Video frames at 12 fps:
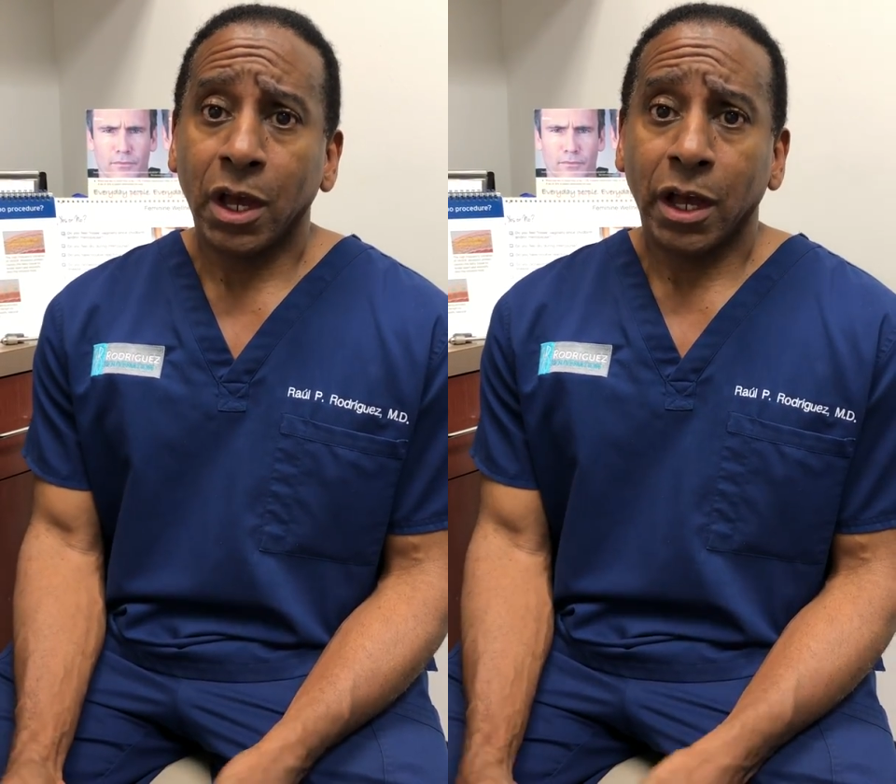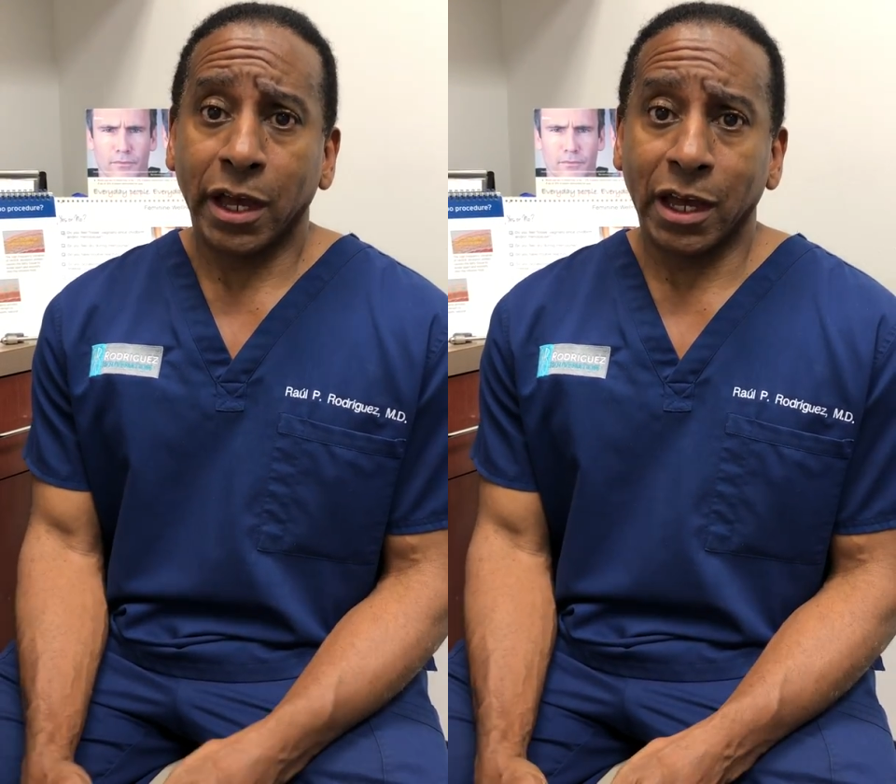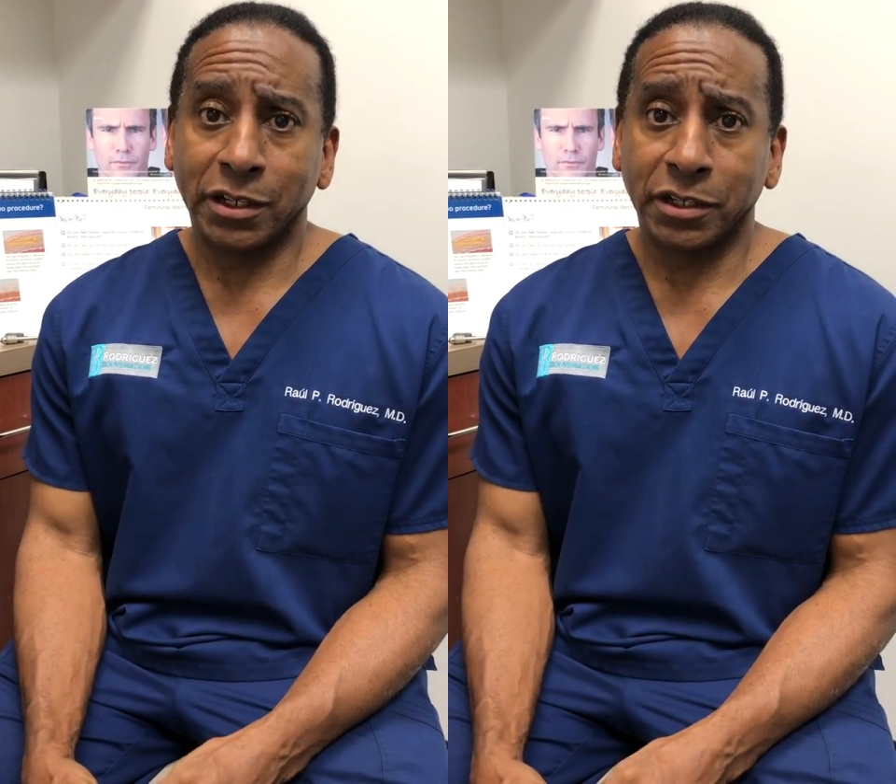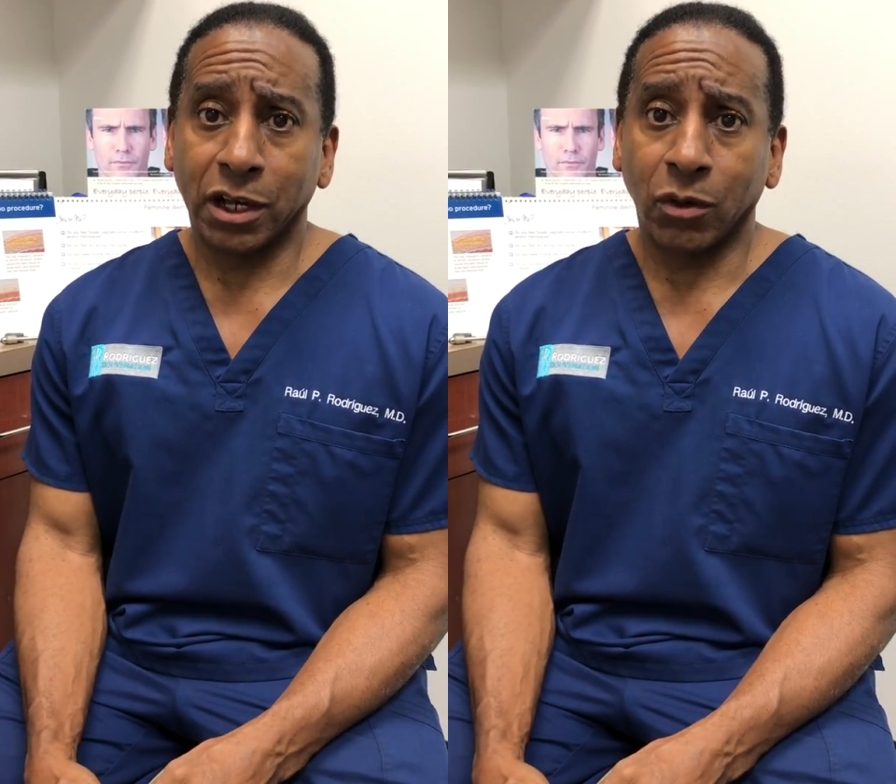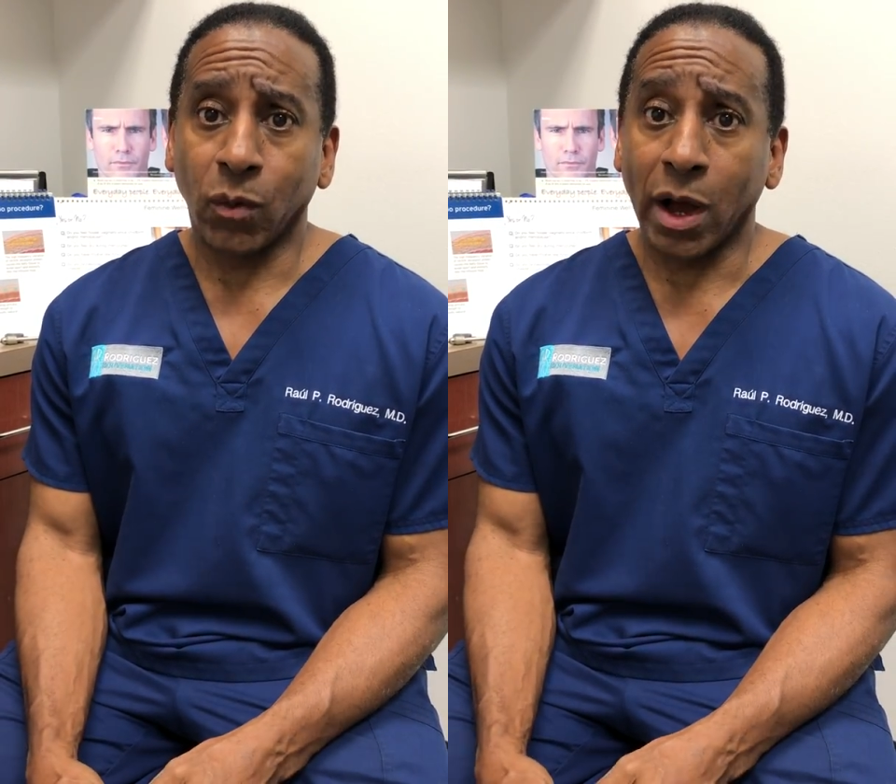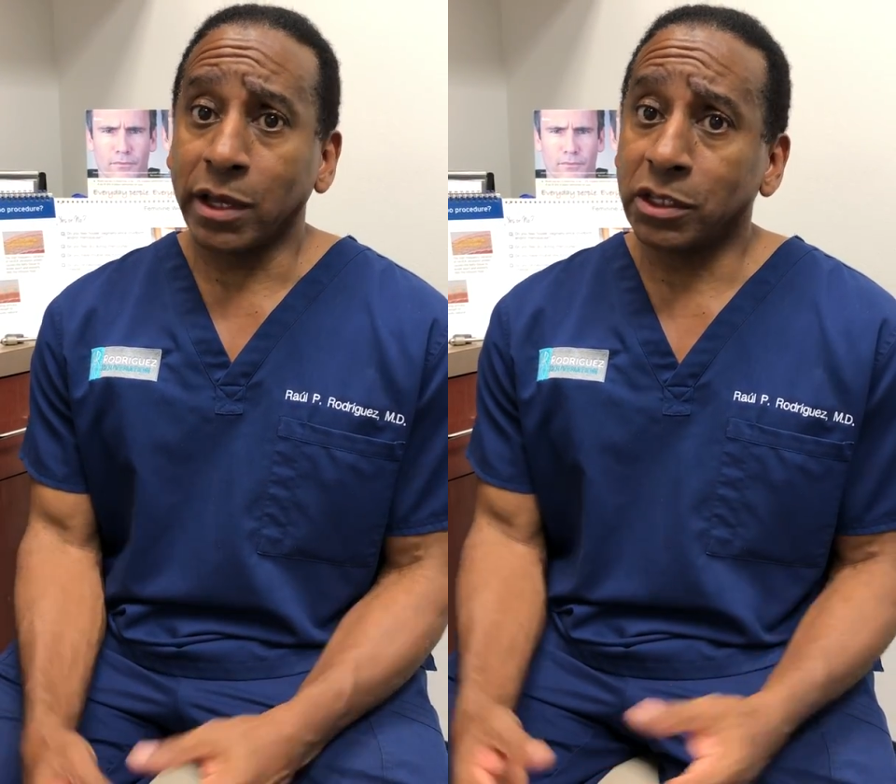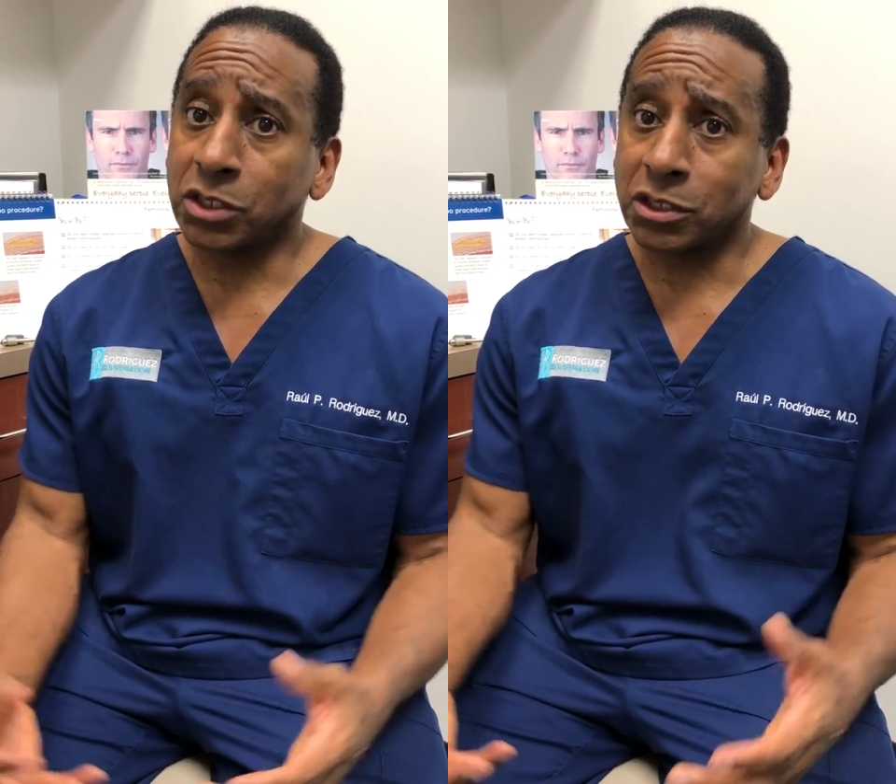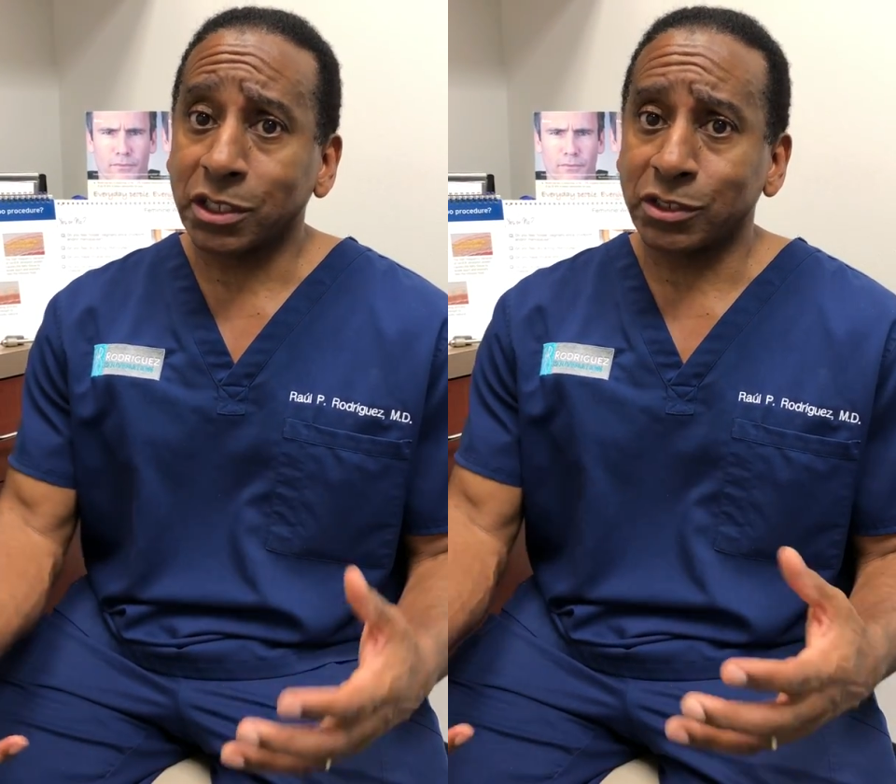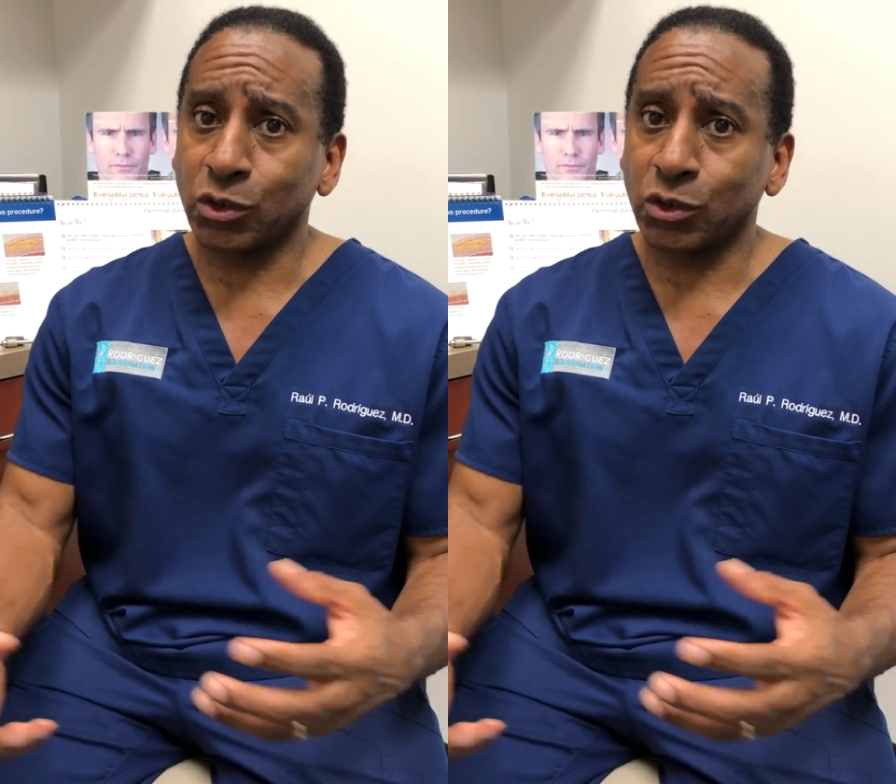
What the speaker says: And why is it that